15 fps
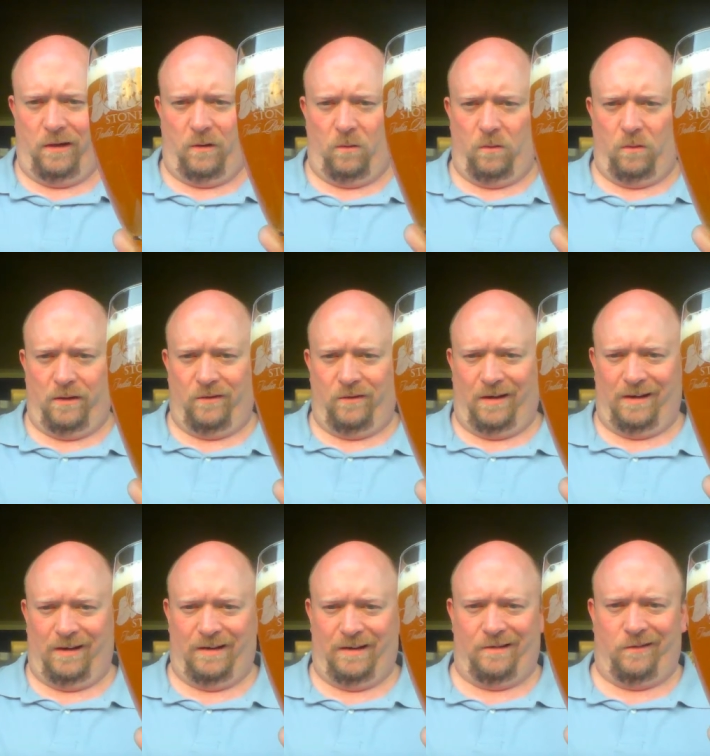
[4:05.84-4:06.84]
oh, I'd say
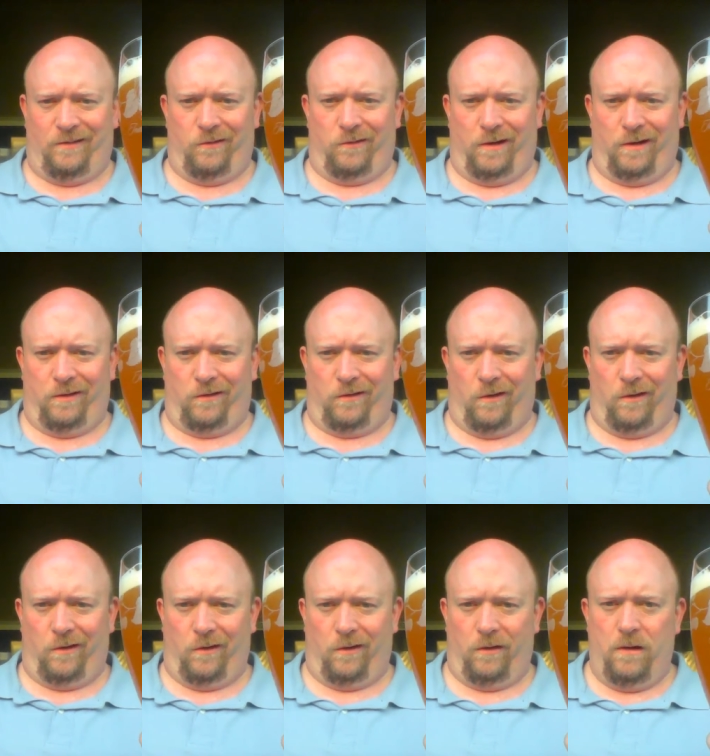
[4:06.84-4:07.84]
at least 2 shades
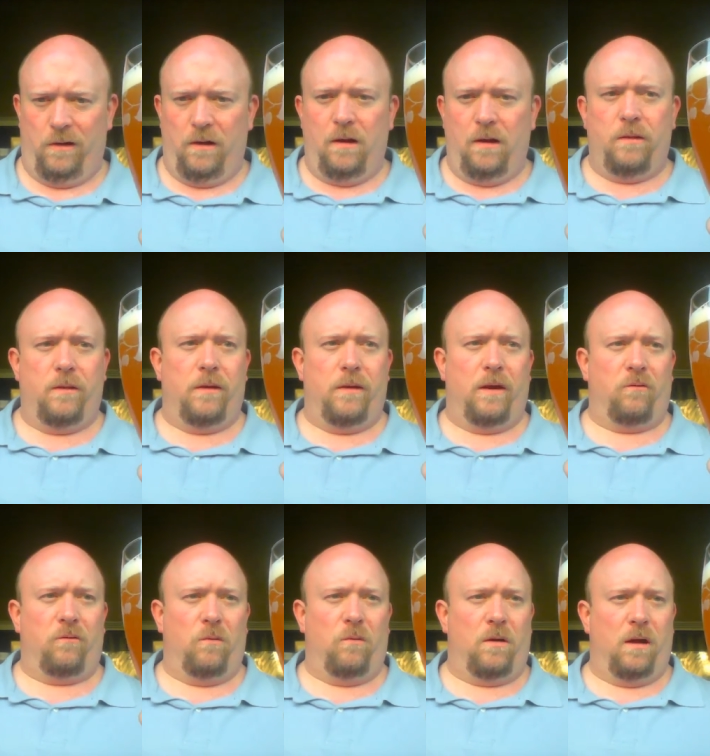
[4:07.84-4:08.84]
darker than the
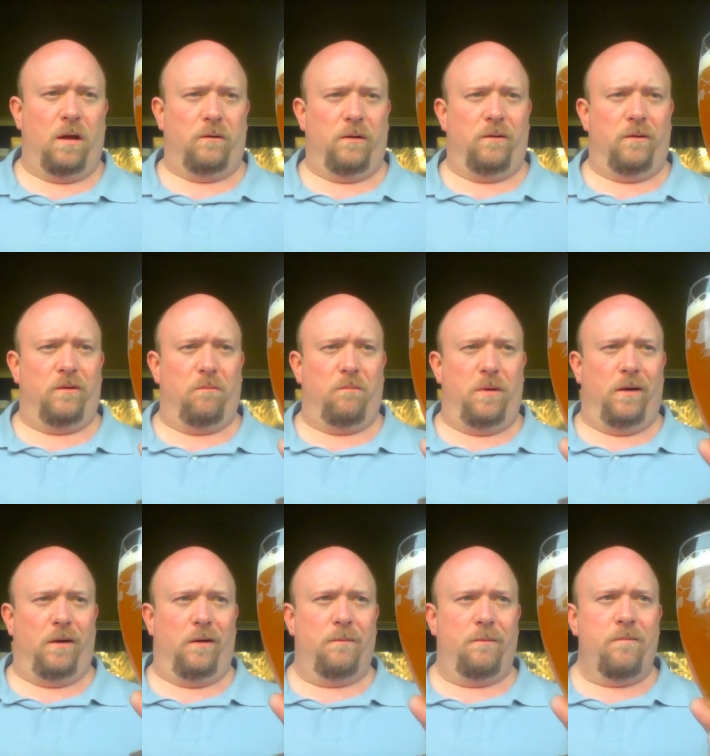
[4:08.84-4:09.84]
actual color of this
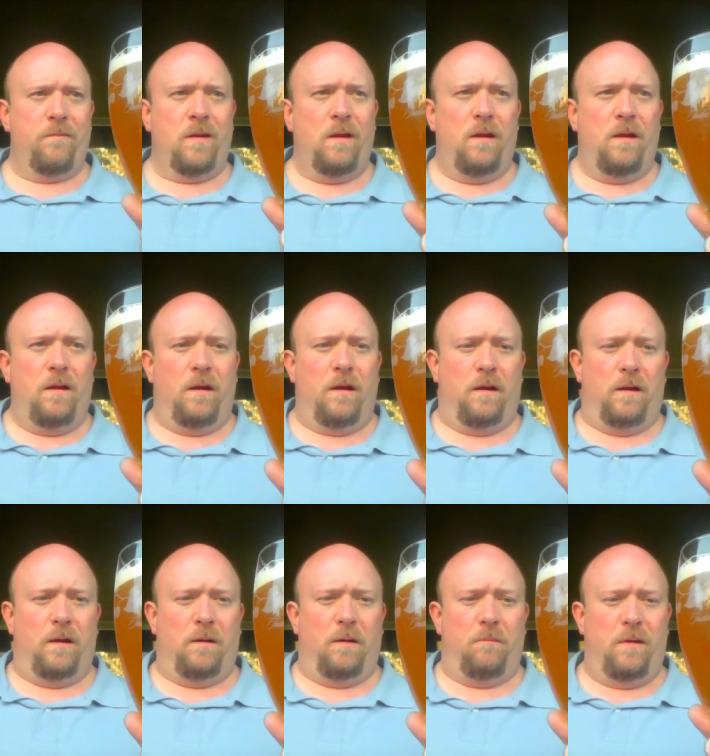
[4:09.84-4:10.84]
beer.
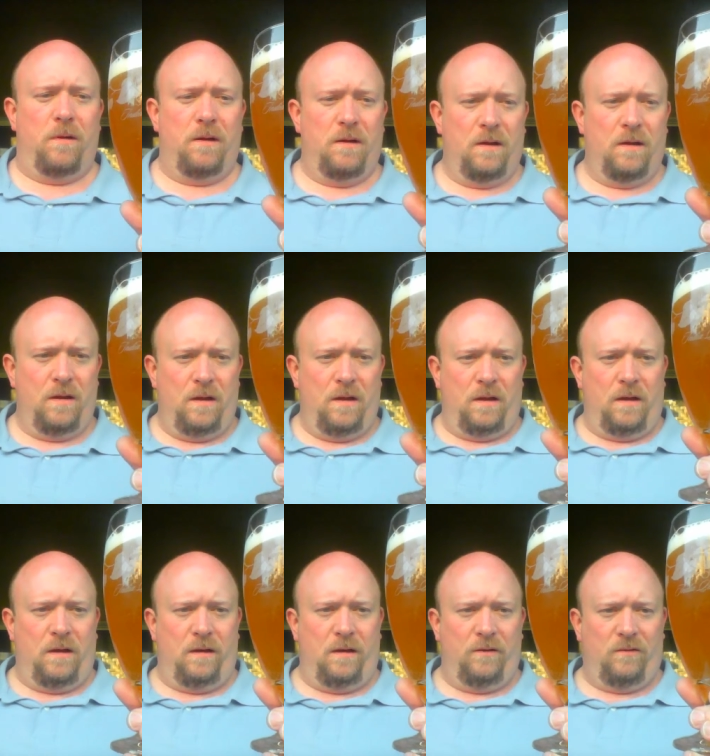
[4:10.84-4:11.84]
Gonna
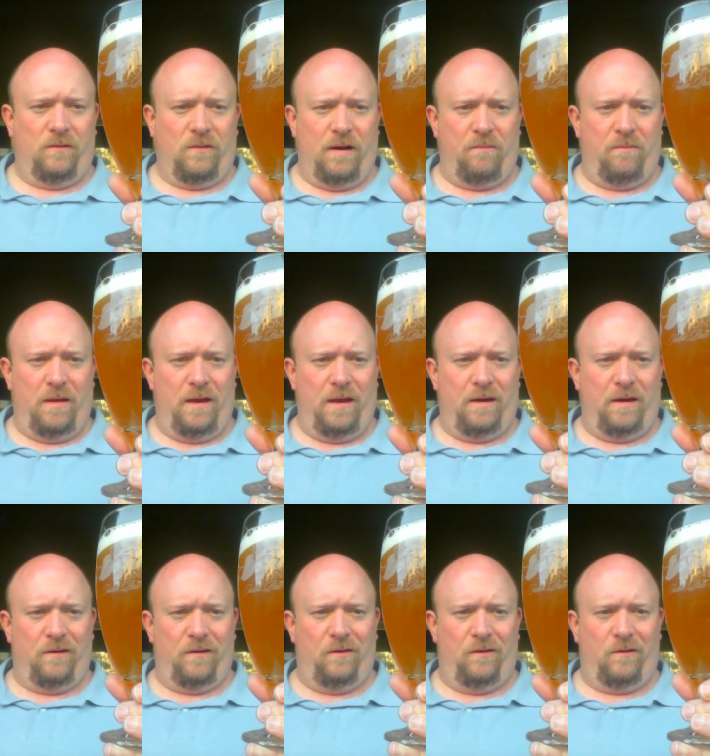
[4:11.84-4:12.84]
describe that
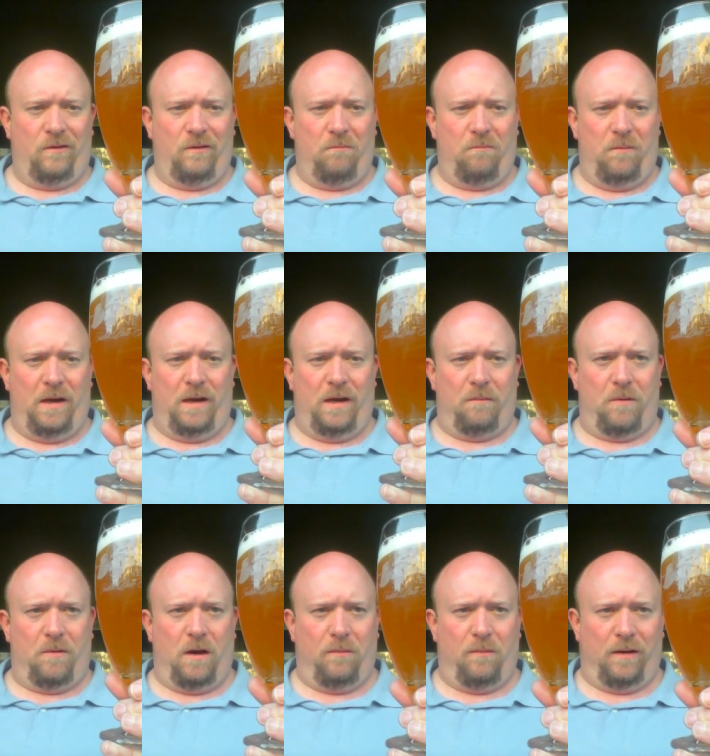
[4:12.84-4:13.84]
as medium
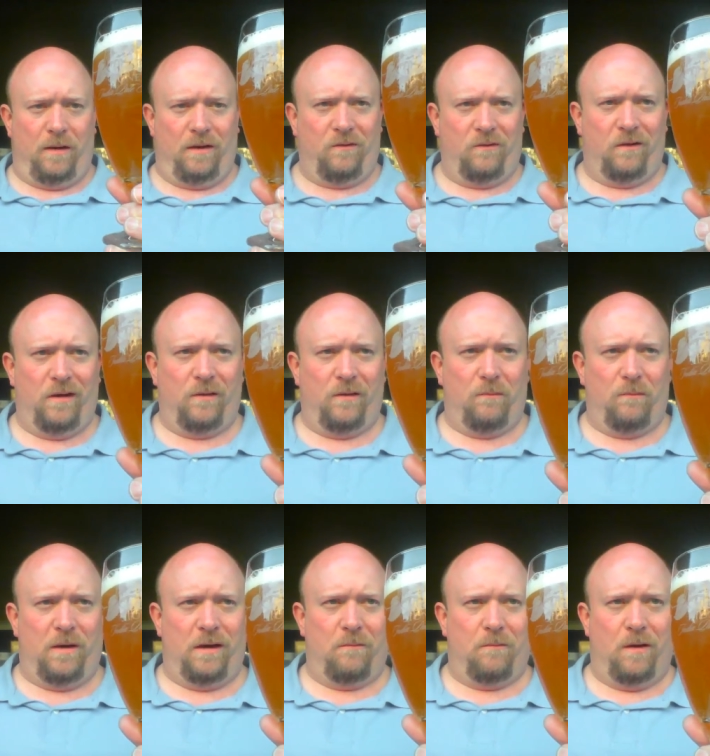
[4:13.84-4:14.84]
carbonation, neither
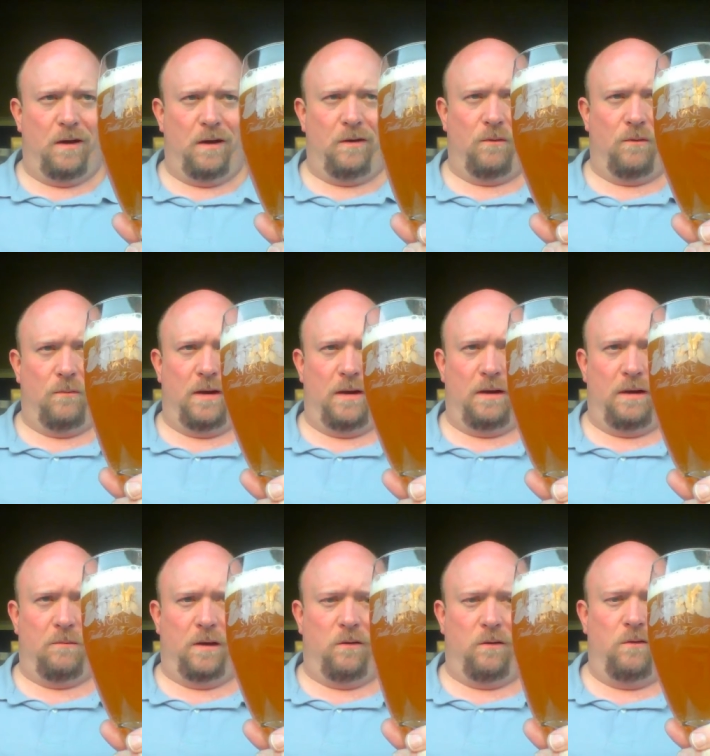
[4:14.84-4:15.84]
medium high nor medium
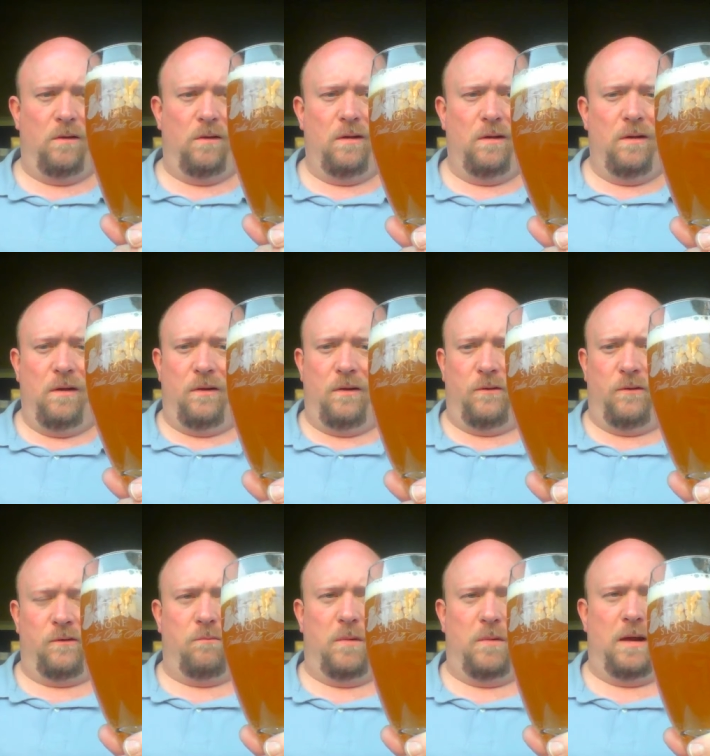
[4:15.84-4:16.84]
low,
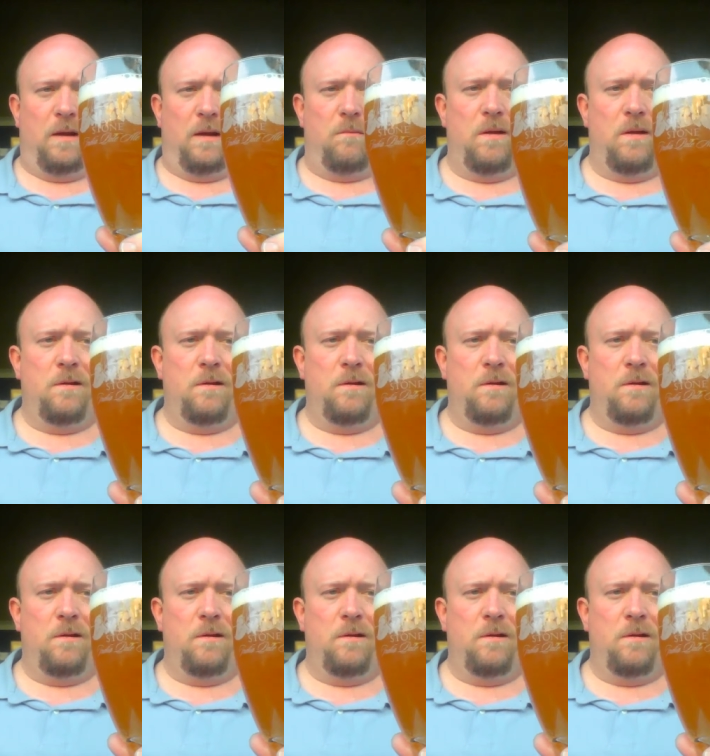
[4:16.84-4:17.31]
just medium.